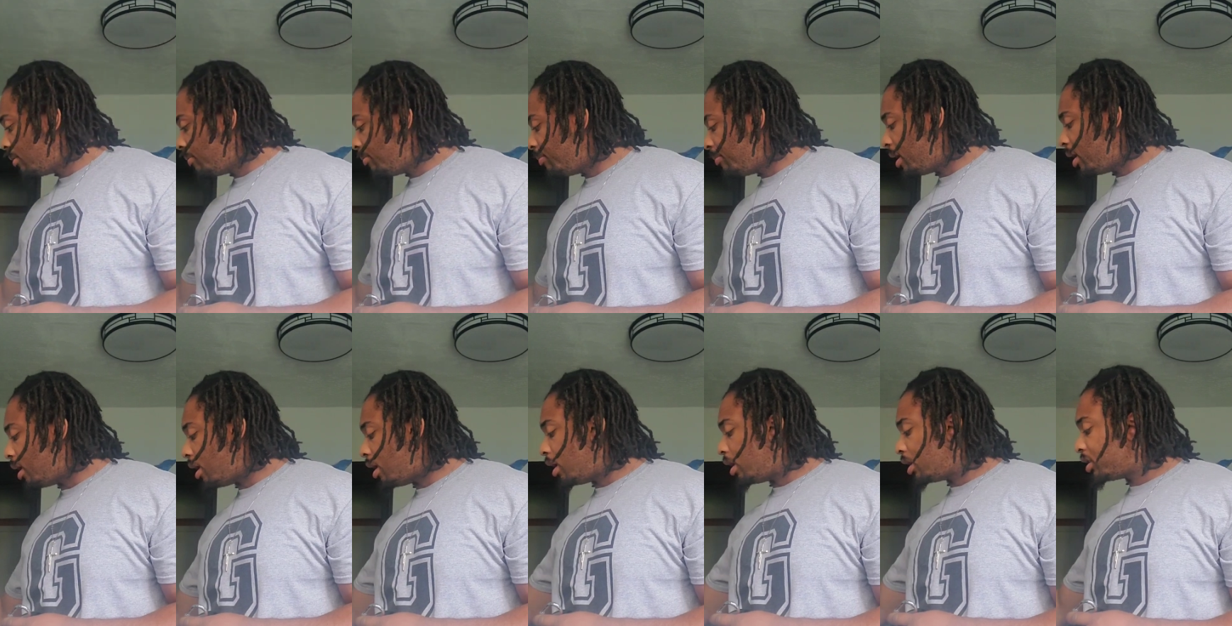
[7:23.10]

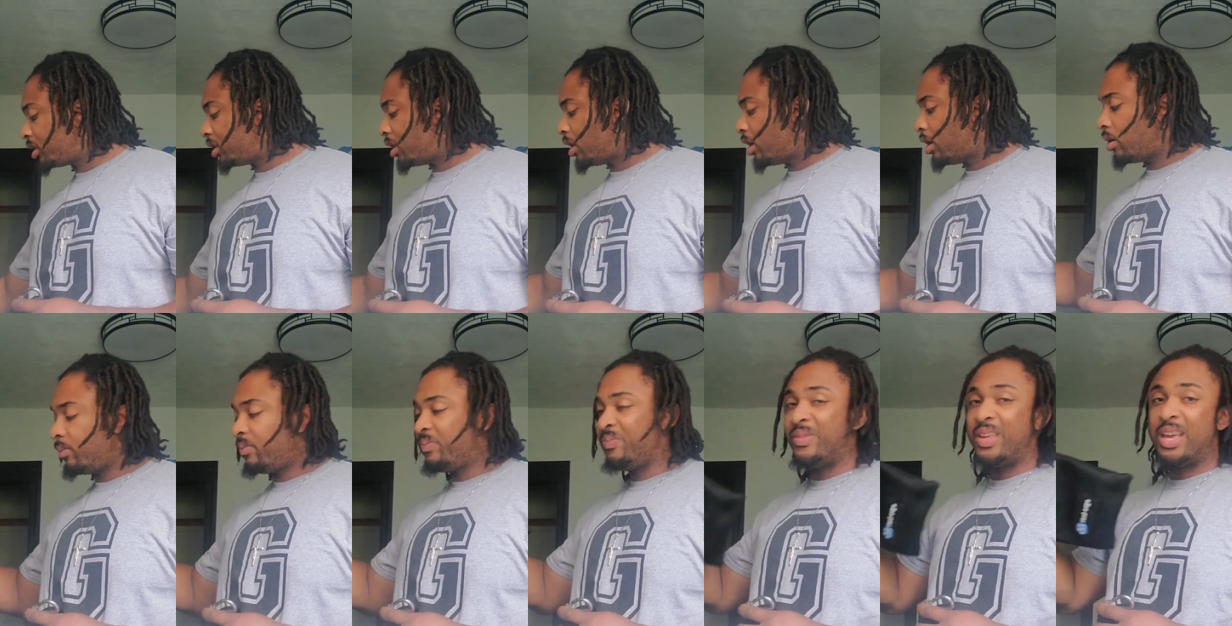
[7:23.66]
but
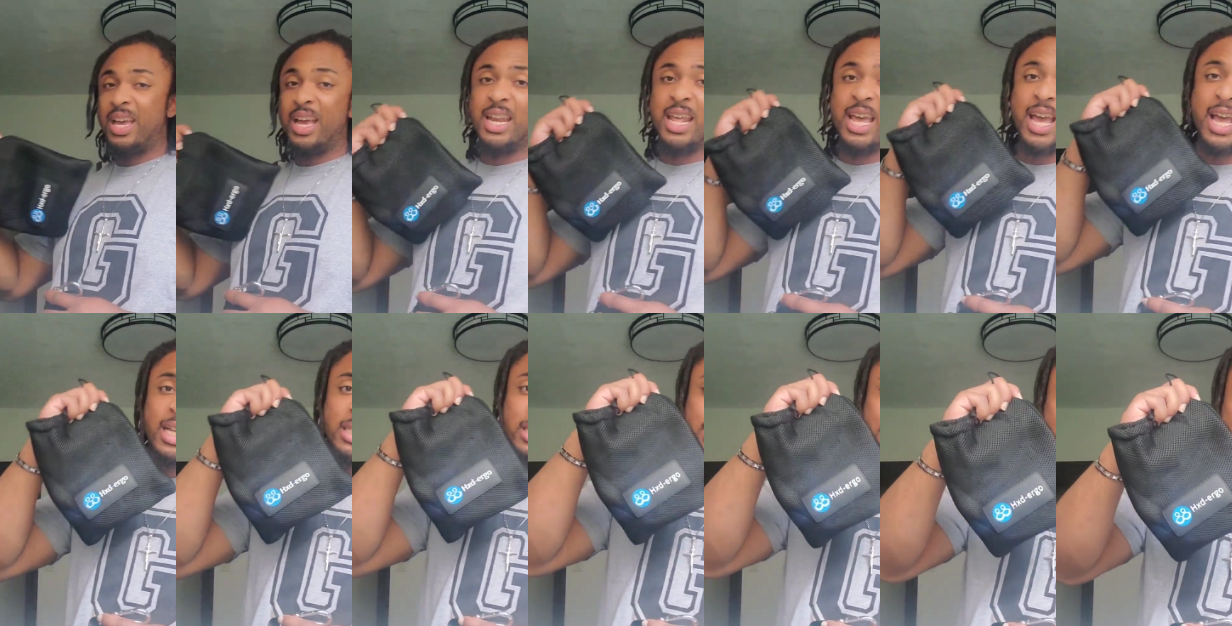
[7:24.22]
also it
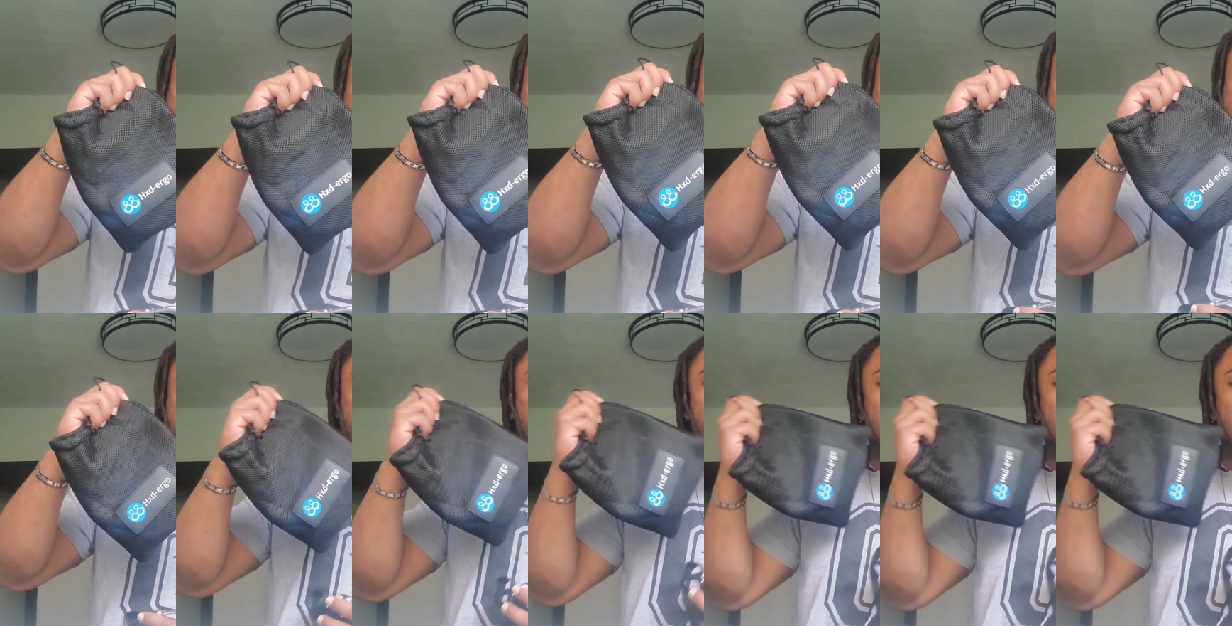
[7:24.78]
has this.